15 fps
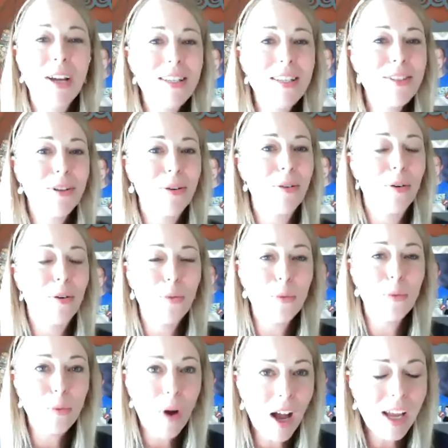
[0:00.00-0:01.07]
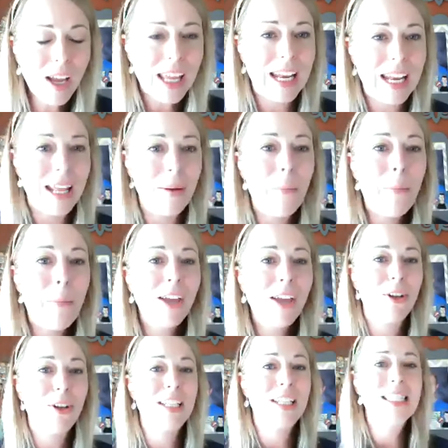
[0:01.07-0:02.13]
You guys are rocking it.
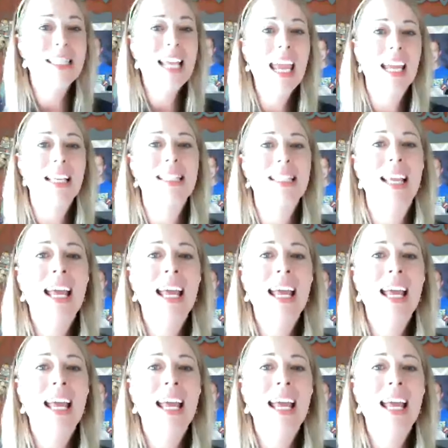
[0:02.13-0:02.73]
My goodness sake.